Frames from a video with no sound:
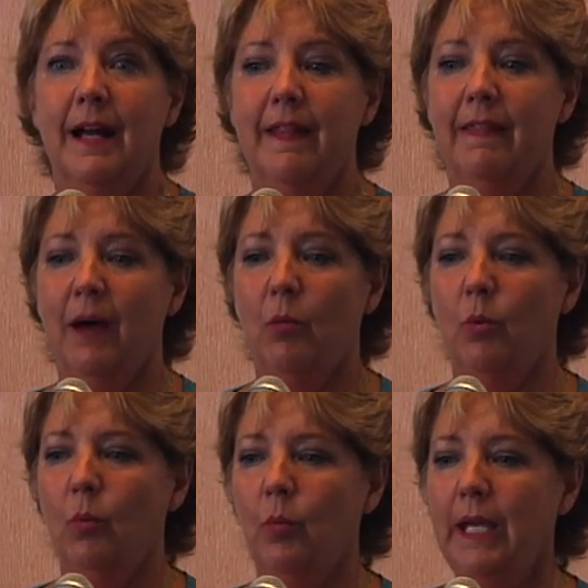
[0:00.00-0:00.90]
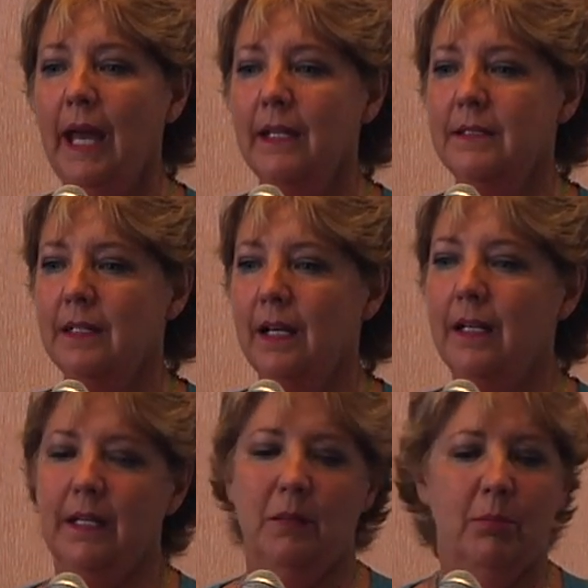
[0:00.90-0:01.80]
And that what we had
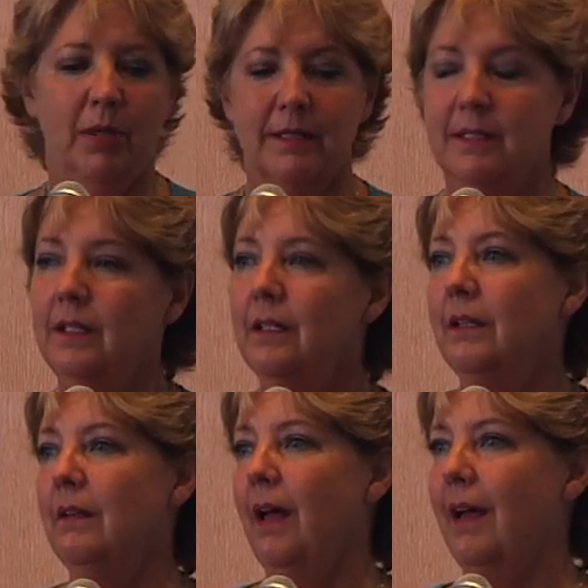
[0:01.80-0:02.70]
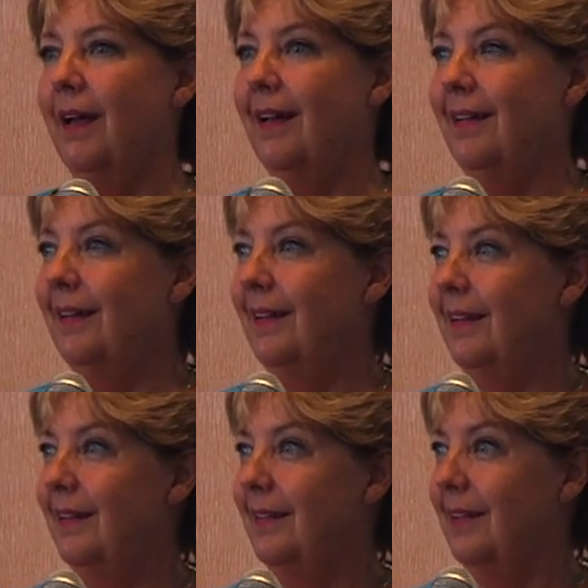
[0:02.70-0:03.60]
done in Brazil and
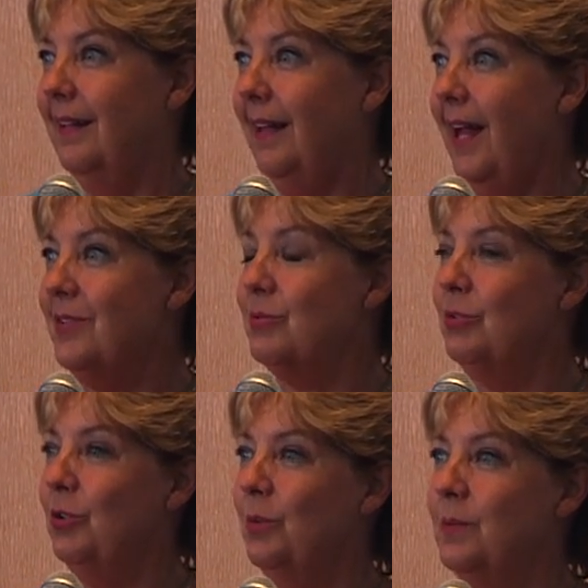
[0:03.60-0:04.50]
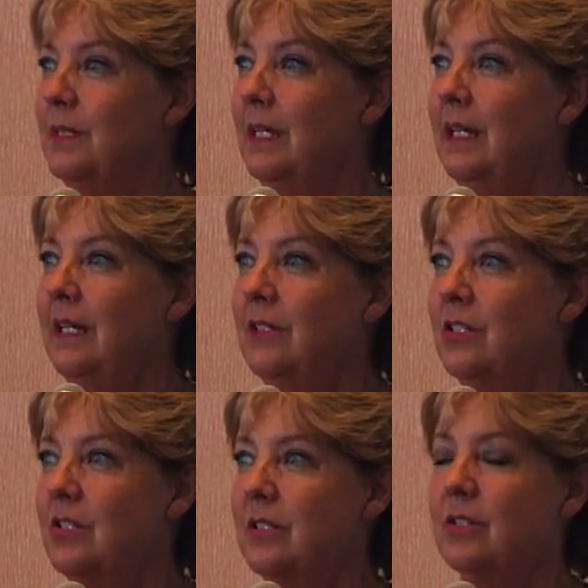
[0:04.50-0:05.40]
in classrooms
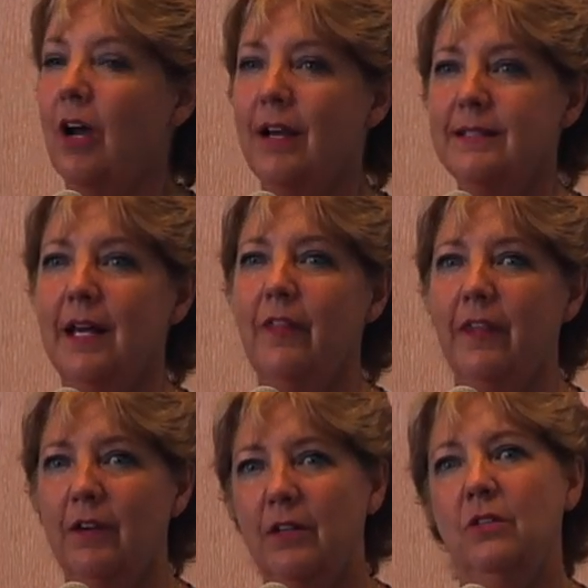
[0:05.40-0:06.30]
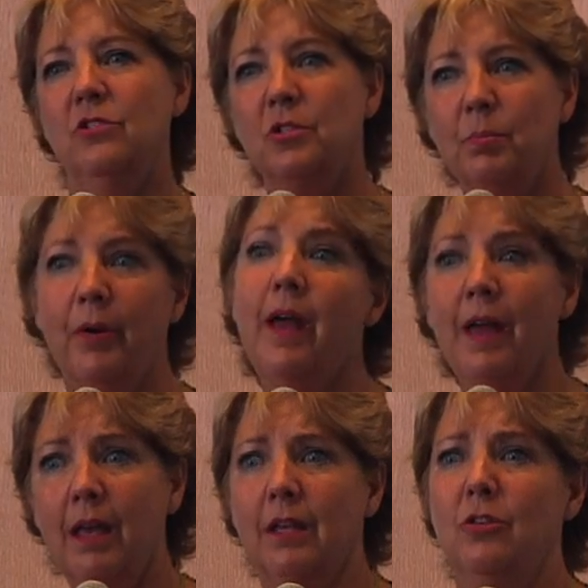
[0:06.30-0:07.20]
to just toss out there, you should
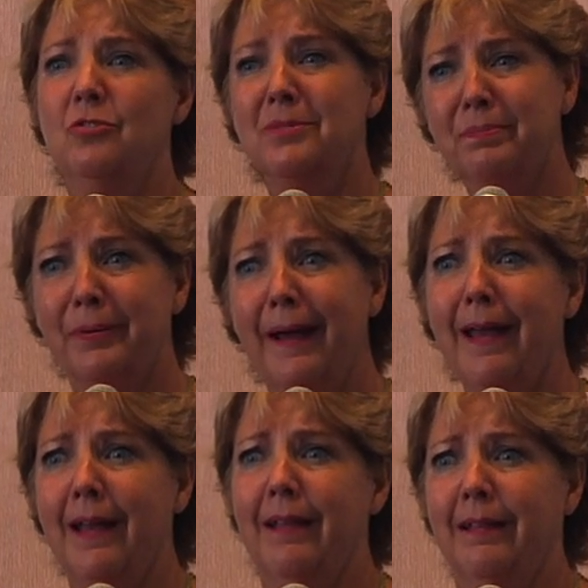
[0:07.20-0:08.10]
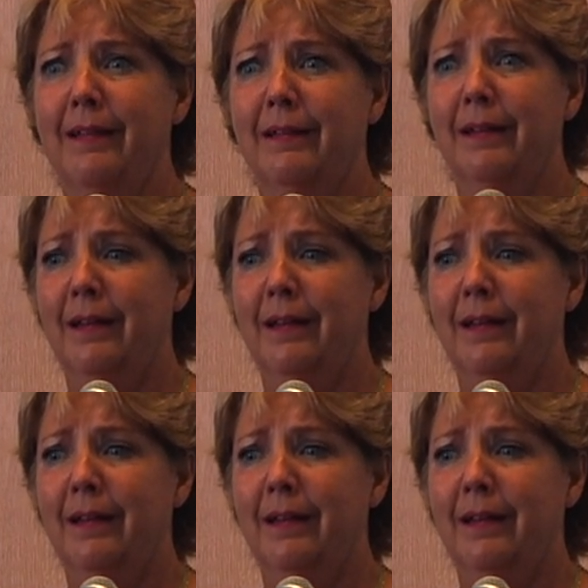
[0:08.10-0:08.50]
pray, you should pray, that